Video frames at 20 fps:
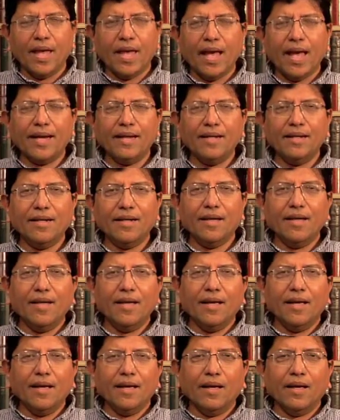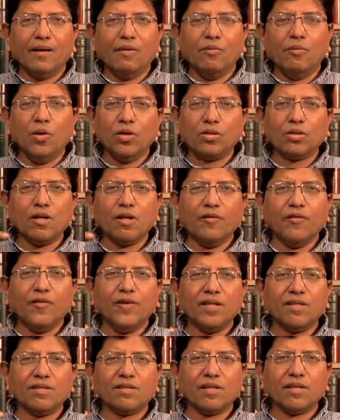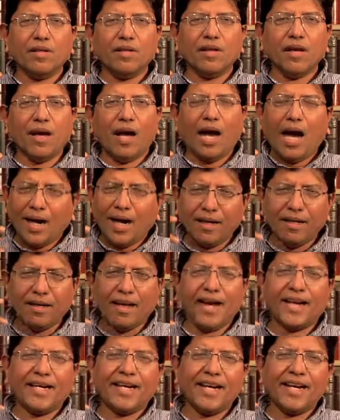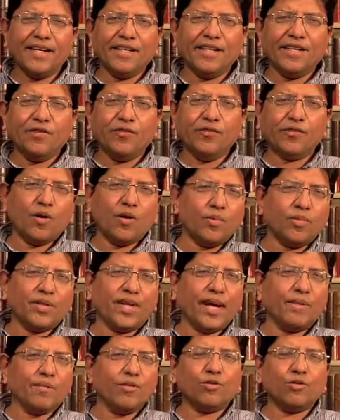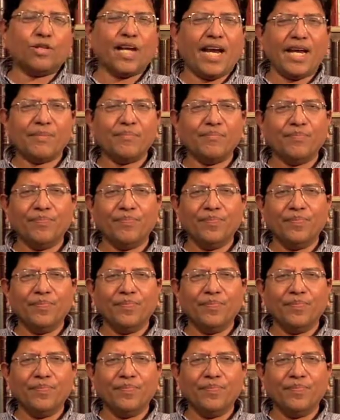And most of us are attentive from time to time,